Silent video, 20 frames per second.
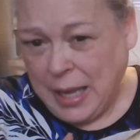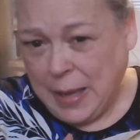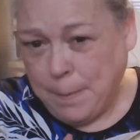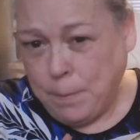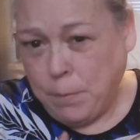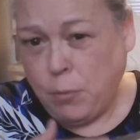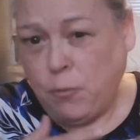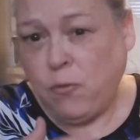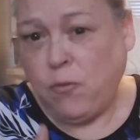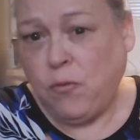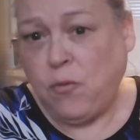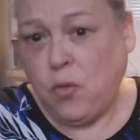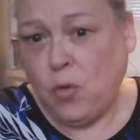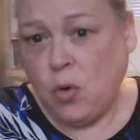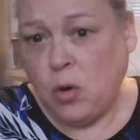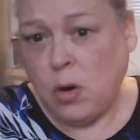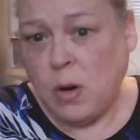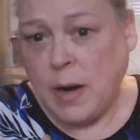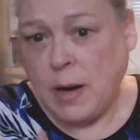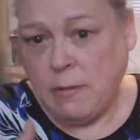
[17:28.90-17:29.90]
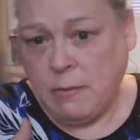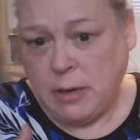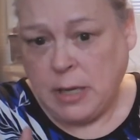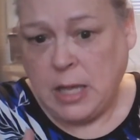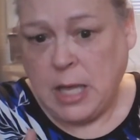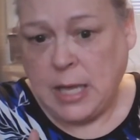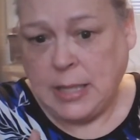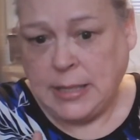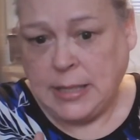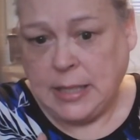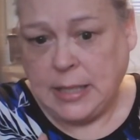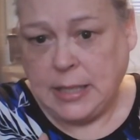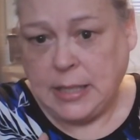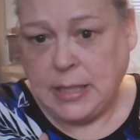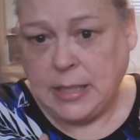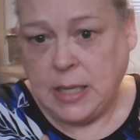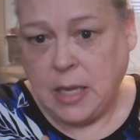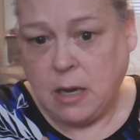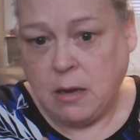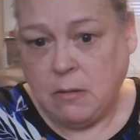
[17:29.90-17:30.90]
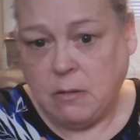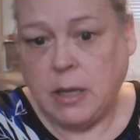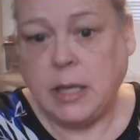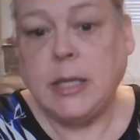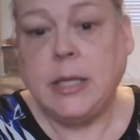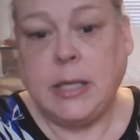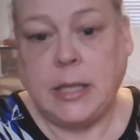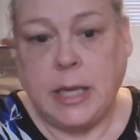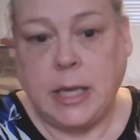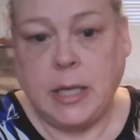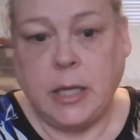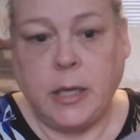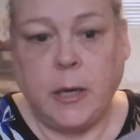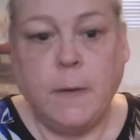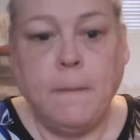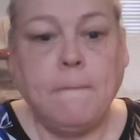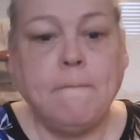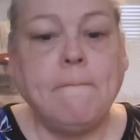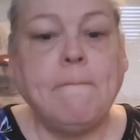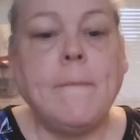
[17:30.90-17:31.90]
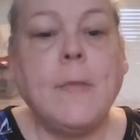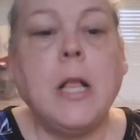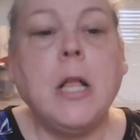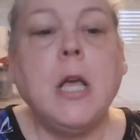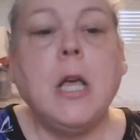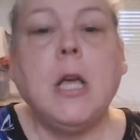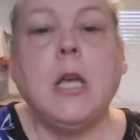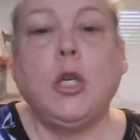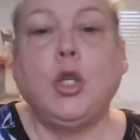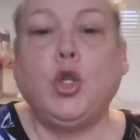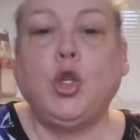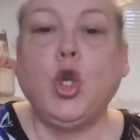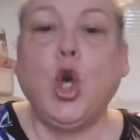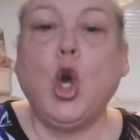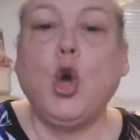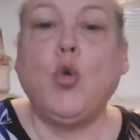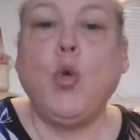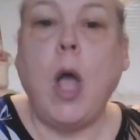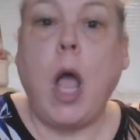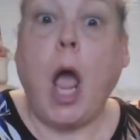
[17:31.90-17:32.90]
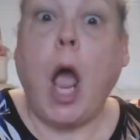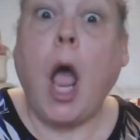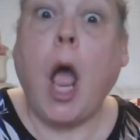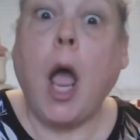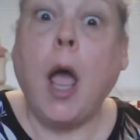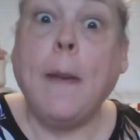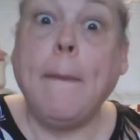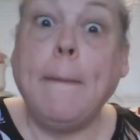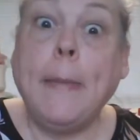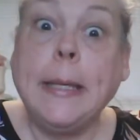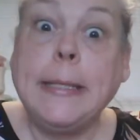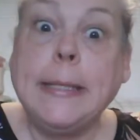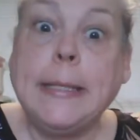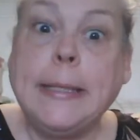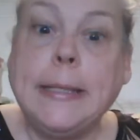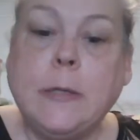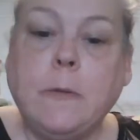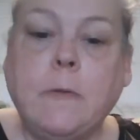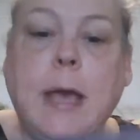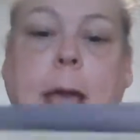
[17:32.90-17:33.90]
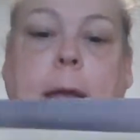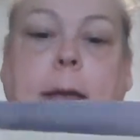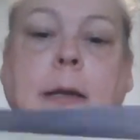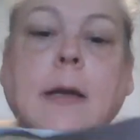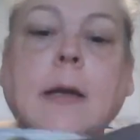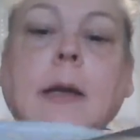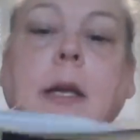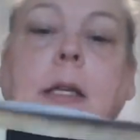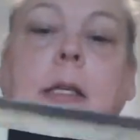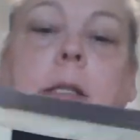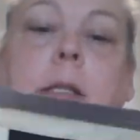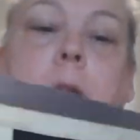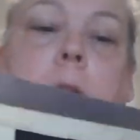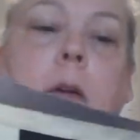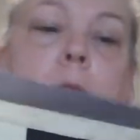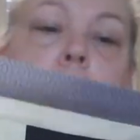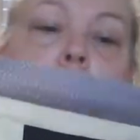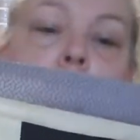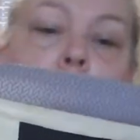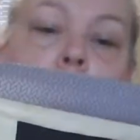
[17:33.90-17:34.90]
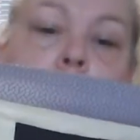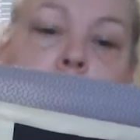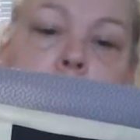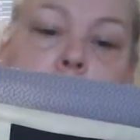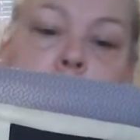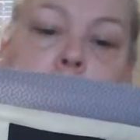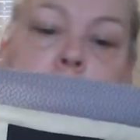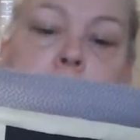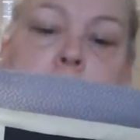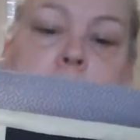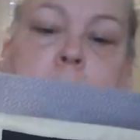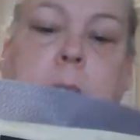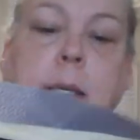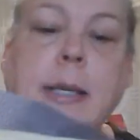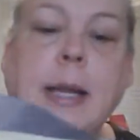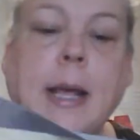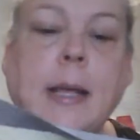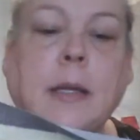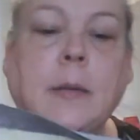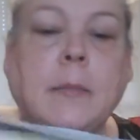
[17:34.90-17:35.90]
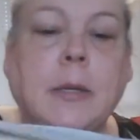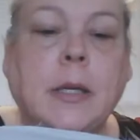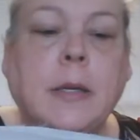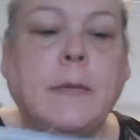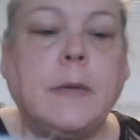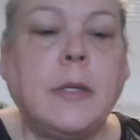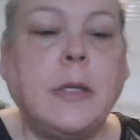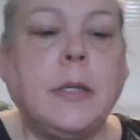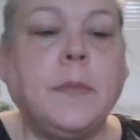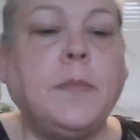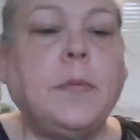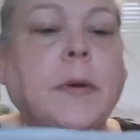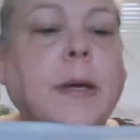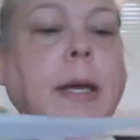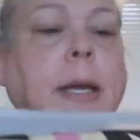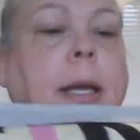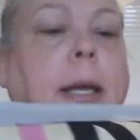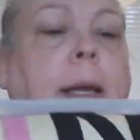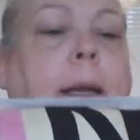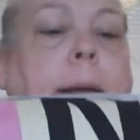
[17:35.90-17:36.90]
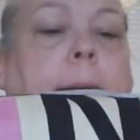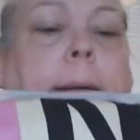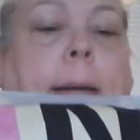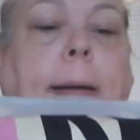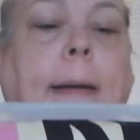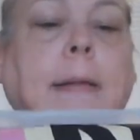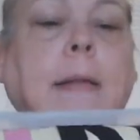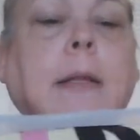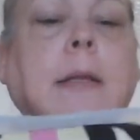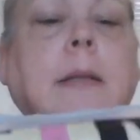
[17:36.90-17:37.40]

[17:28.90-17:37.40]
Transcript: before I realized it, so it's staying there. So I meant to do that. So then there's an element of the spring, and then